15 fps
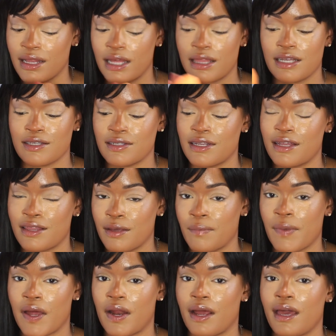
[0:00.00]
Like, there's nothing
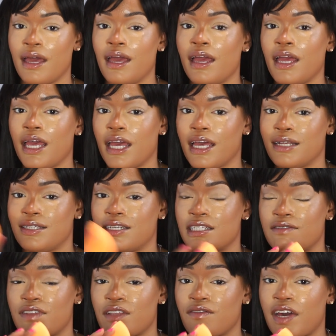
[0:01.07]
better. And
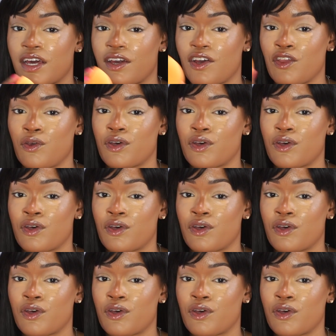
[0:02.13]
just for the record,